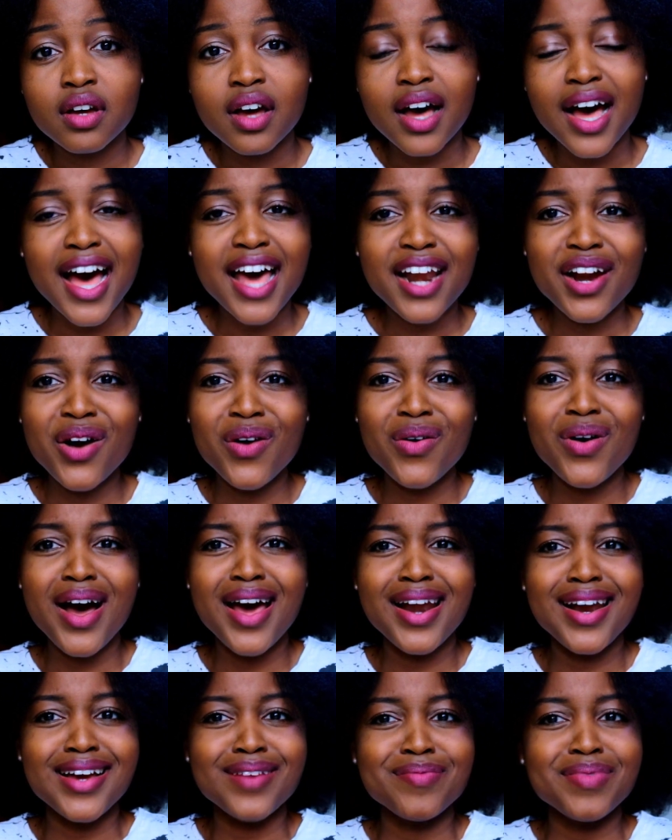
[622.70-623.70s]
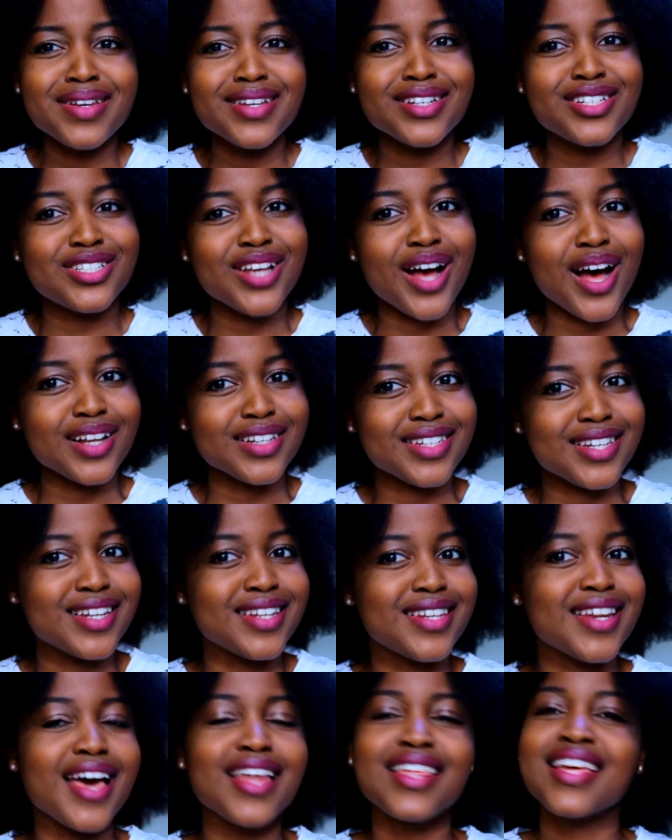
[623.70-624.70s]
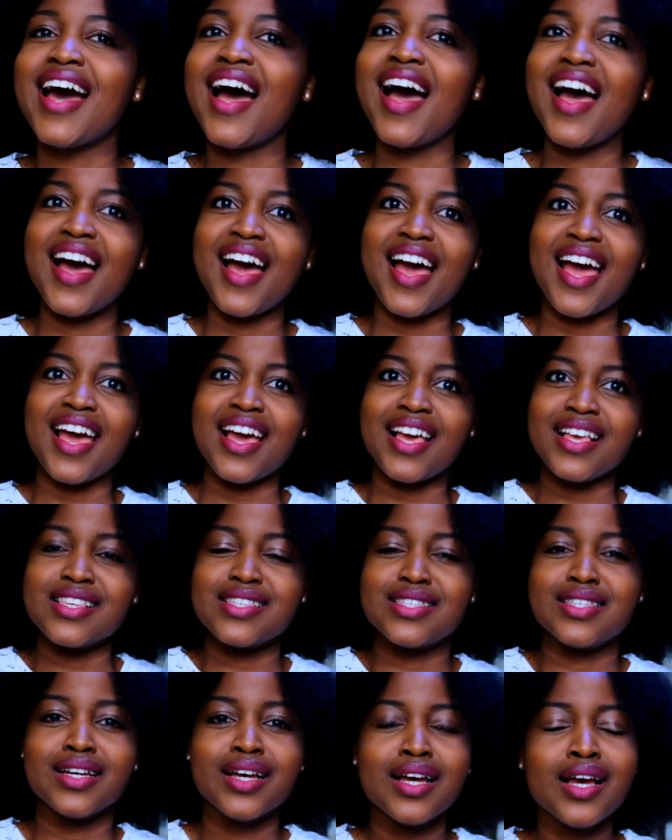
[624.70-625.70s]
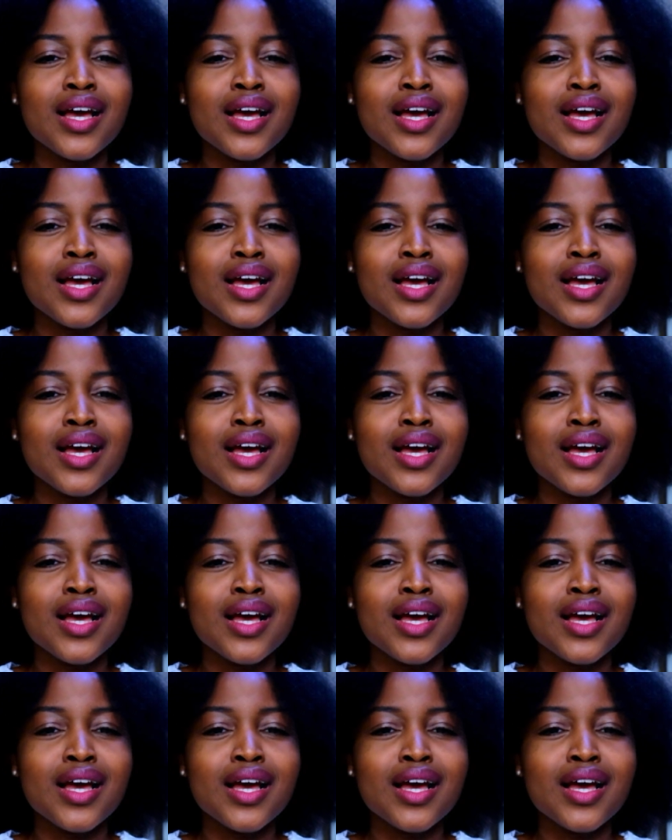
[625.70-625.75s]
I don't want to be shot to death, guys.